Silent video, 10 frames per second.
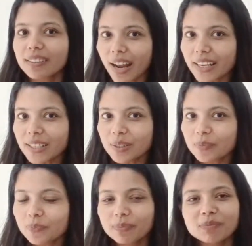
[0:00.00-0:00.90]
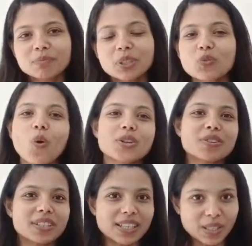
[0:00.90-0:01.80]
right? But
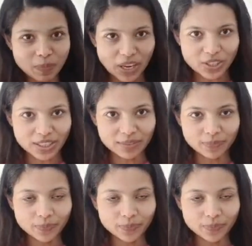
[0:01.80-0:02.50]
water is special.